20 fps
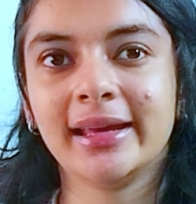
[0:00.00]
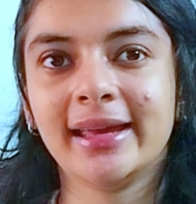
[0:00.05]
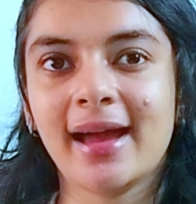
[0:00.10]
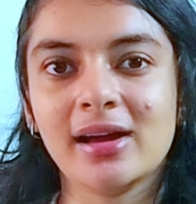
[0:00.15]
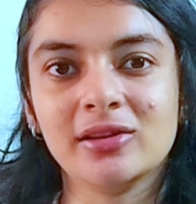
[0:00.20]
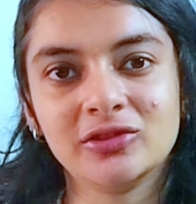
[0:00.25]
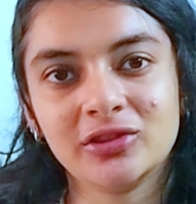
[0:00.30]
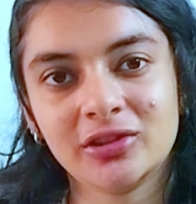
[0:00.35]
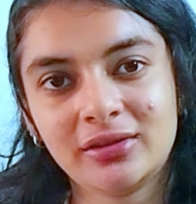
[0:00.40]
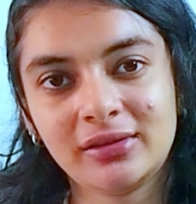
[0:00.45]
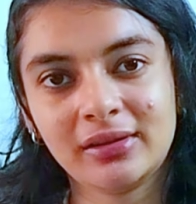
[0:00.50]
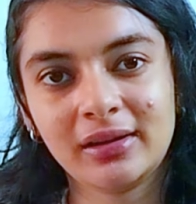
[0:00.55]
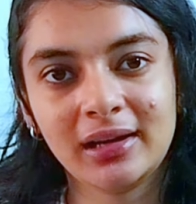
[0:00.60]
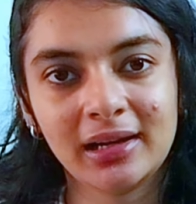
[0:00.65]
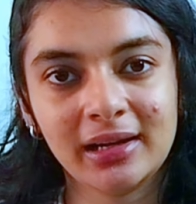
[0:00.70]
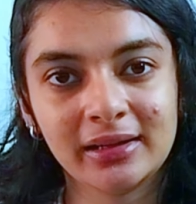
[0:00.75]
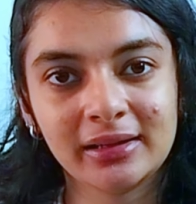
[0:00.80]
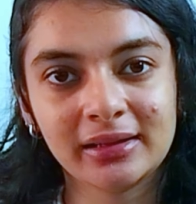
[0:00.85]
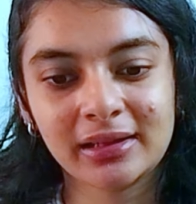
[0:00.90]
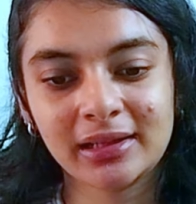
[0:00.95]
gadget
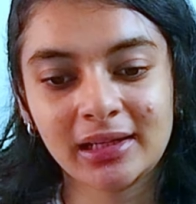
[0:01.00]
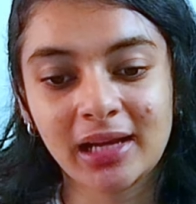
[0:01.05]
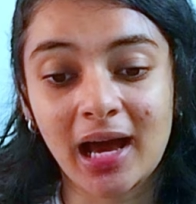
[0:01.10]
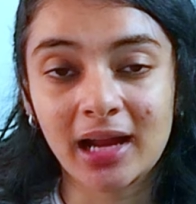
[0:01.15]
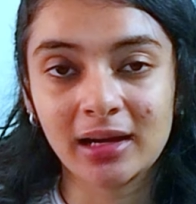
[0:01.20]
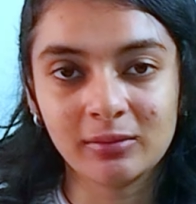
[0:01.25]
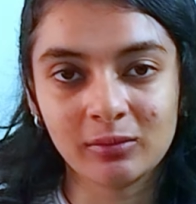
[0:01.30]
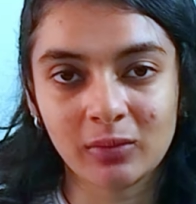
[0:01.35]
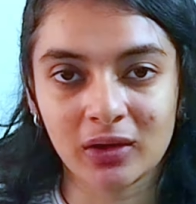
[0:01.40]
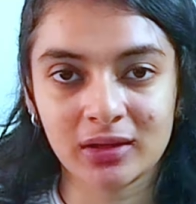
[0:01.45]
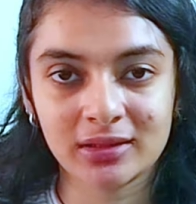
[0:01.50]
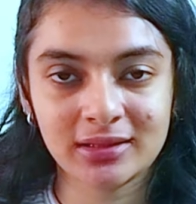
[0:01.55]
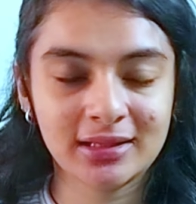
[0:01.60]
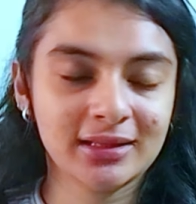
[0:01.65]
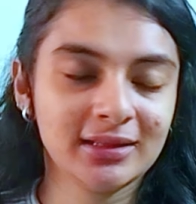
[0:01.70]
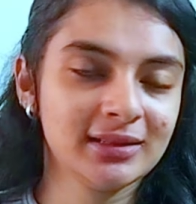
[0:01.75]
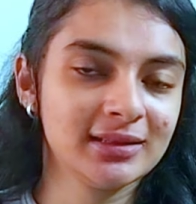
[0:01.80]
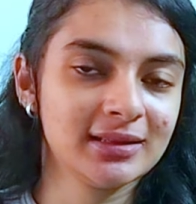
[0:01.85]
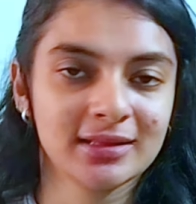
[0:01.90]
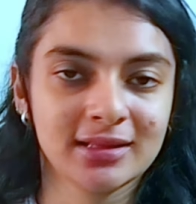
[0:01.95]
related
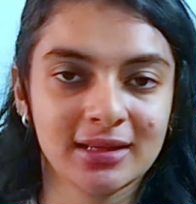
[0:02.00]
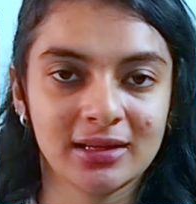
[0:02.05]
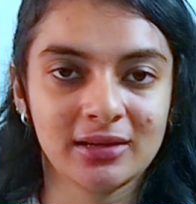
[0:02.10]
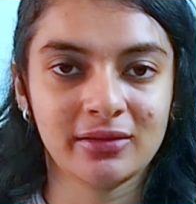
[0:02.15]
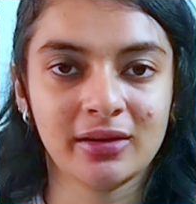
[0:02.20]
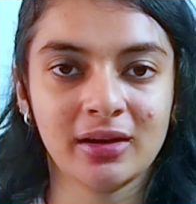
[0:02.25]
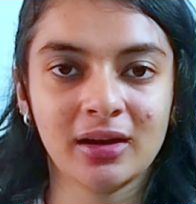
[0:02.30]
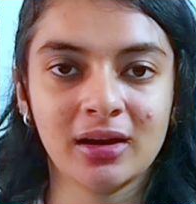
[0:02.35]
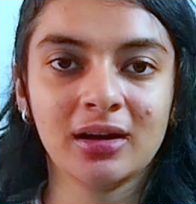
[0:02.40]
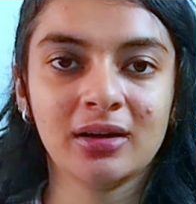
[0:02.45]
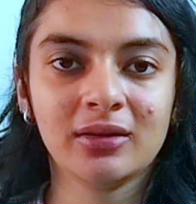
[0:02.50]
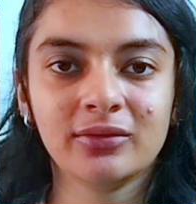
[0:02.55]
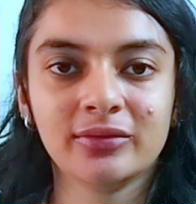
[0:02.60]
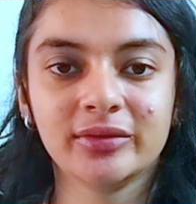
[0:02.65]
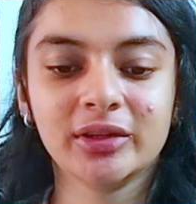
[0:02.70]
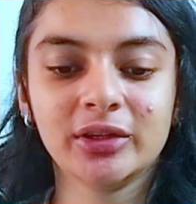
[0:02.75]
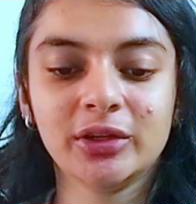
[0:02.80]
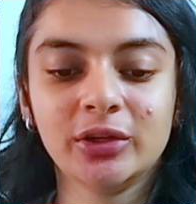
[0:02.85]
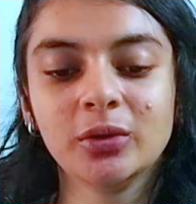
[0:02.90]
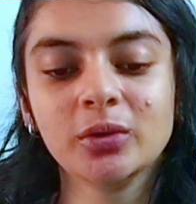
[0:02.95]
unboxing etc.
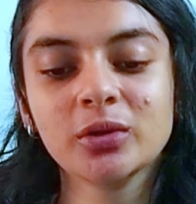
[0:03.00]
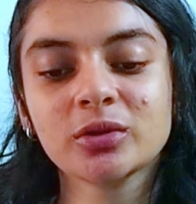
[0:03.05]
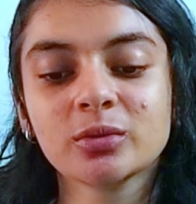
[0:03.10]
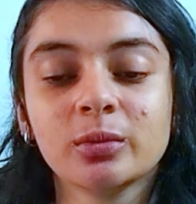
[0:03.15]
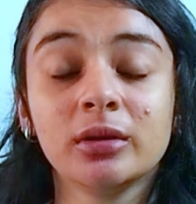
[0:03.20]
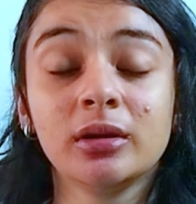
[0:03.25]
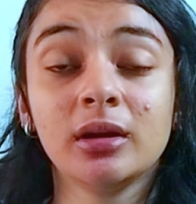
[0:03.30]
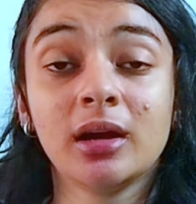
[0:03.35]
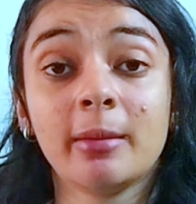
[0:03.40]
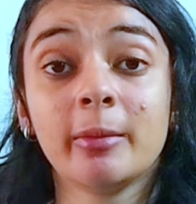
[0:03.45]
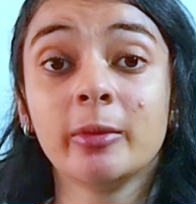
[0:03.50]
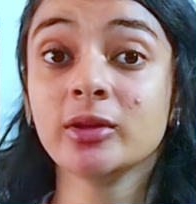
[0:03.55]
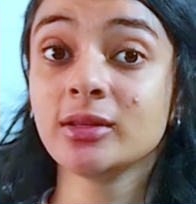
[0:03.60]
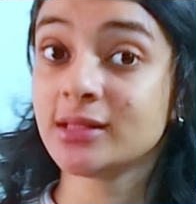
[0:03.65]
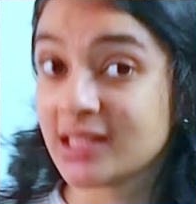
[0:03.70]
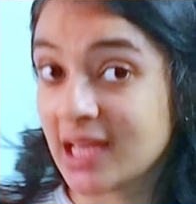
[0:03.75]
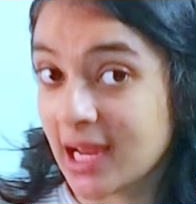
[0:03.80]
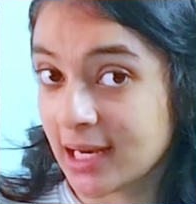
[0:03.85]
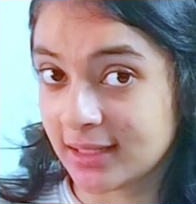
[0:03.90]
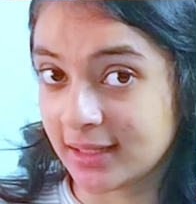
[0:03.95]
videos would come
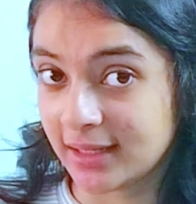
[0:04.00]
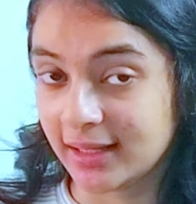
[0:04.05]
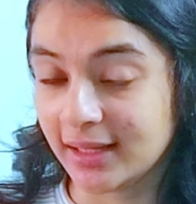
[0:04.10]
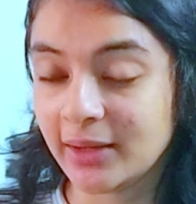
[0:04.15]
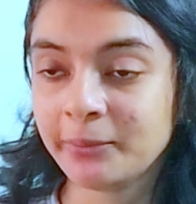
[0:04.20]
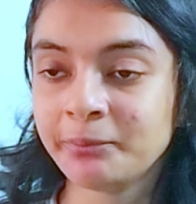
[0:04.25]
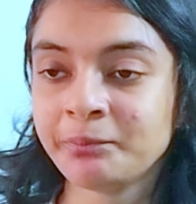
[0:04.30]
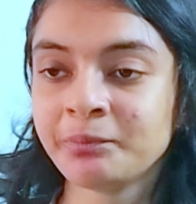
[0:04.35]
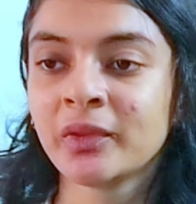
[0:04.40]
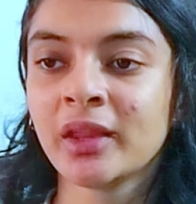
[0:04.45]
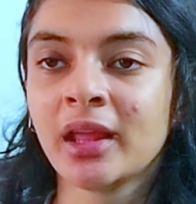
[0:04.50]
on Saturday.